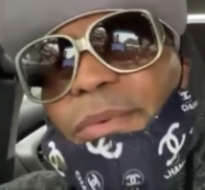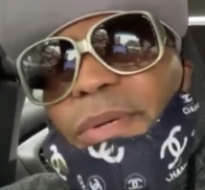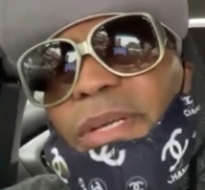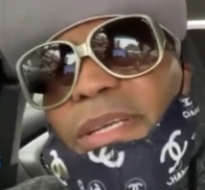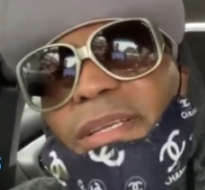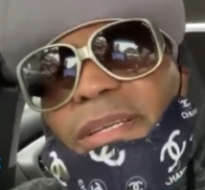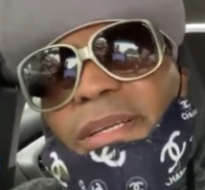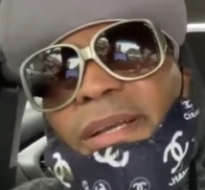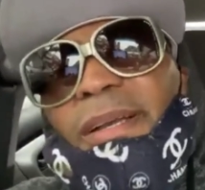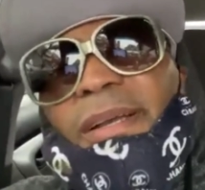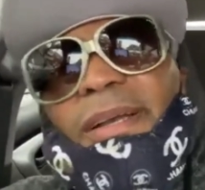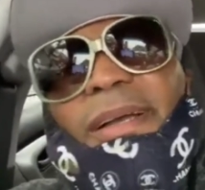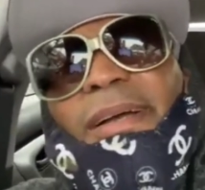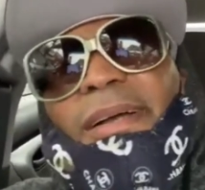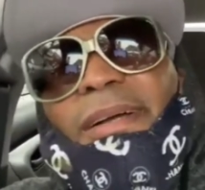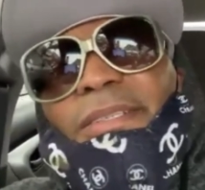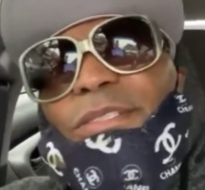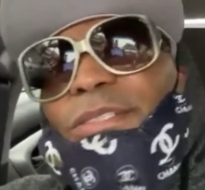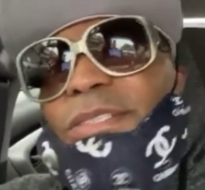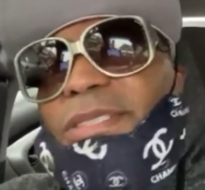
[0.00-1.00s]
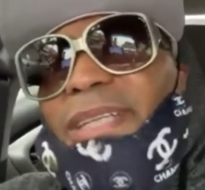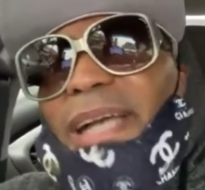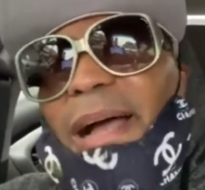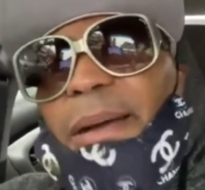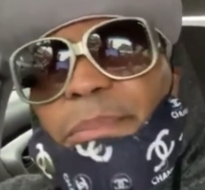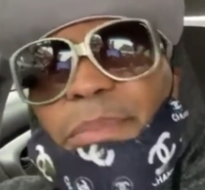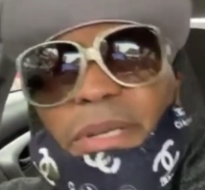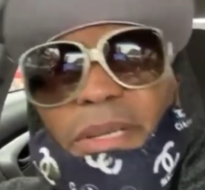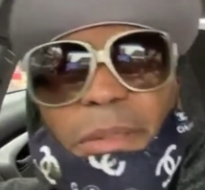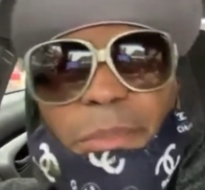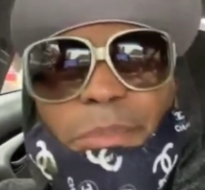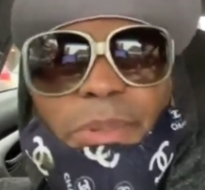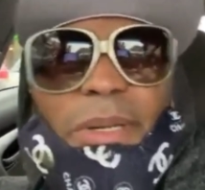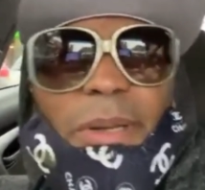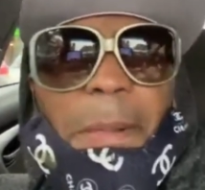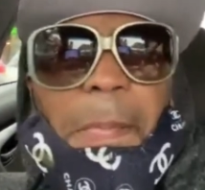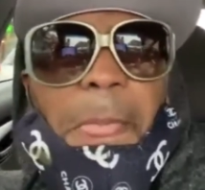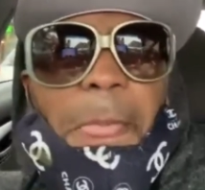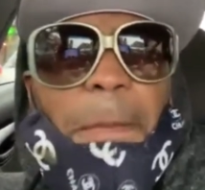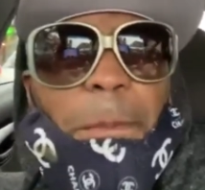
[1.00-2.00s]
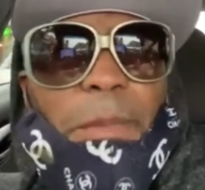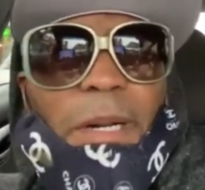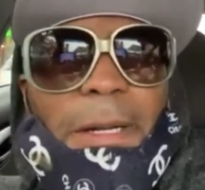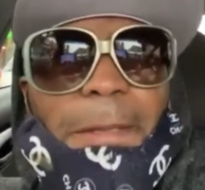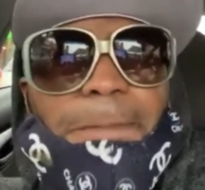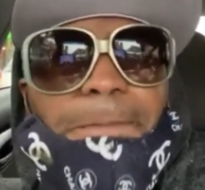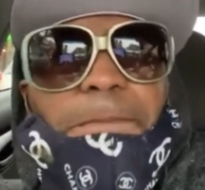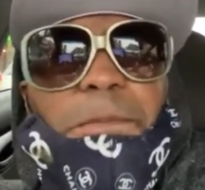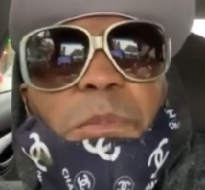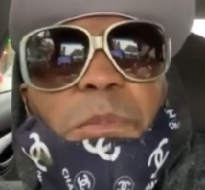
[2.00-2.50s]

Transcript: we you just got a bigger pimp, but